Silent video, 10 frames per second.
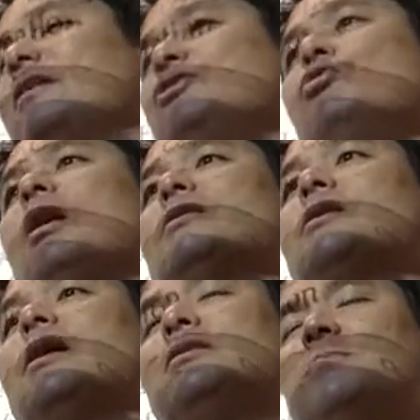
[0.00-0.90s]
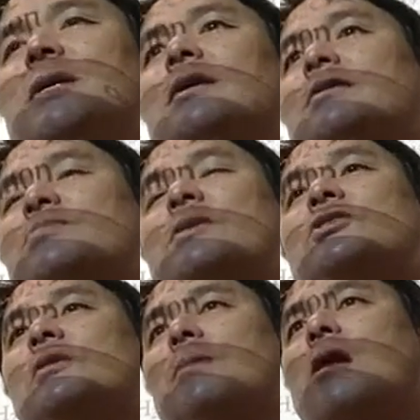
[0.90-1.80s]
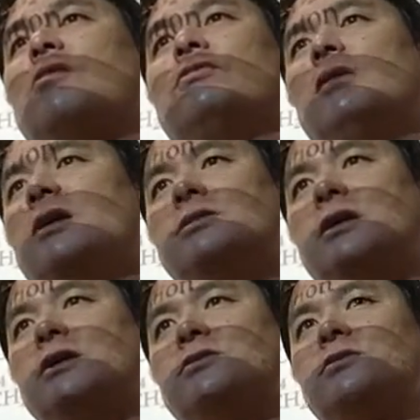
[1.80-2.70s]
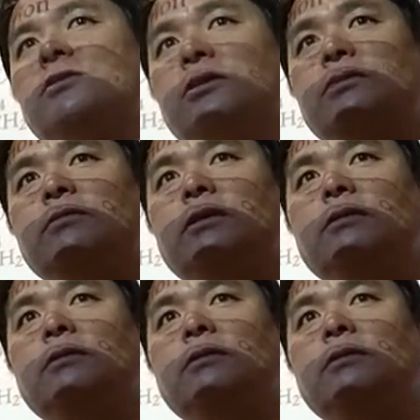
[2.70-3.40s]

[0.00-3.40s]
lead 2 oxide as being an especially powerful oxidizer, do you?